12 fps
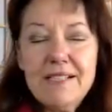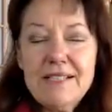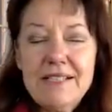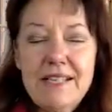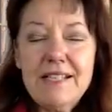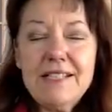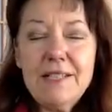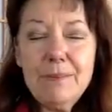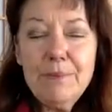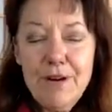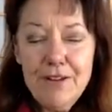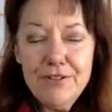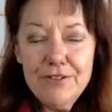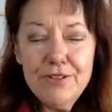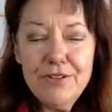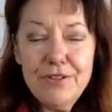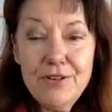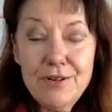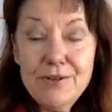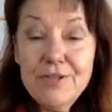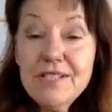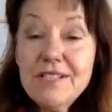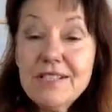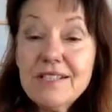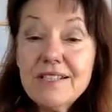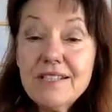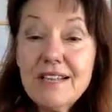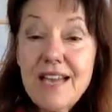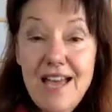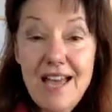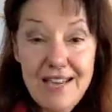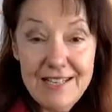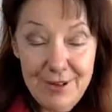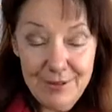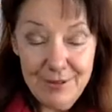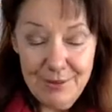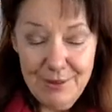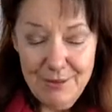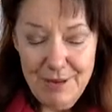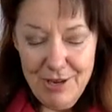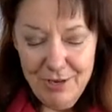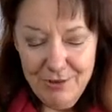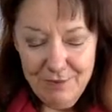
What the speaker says: Take a deep breath through the nose and out through the mouth.